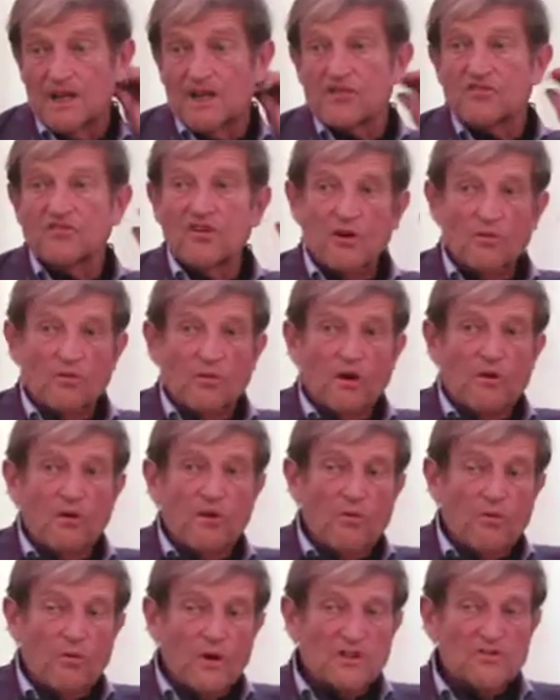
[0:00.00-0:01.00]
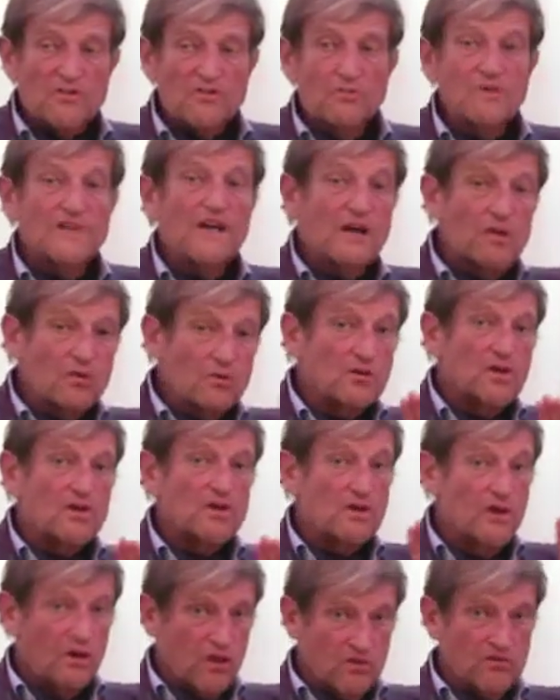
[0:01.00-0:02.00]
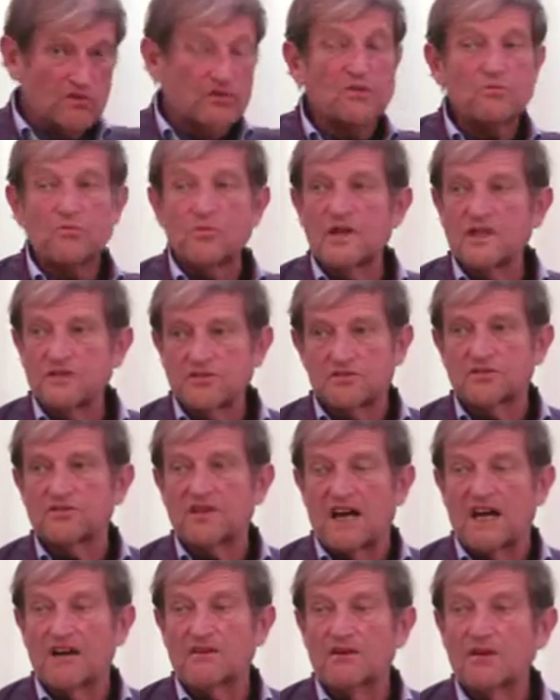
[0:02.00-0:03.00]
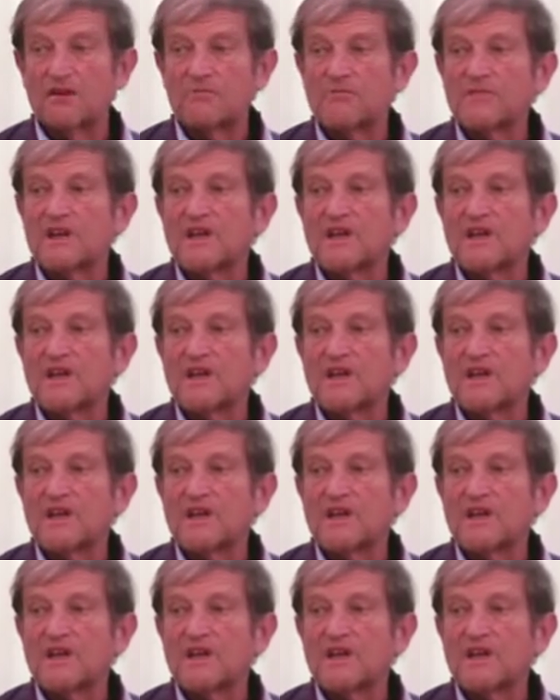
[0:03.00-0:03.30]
So what we are looking also in Mohen Jo Daro,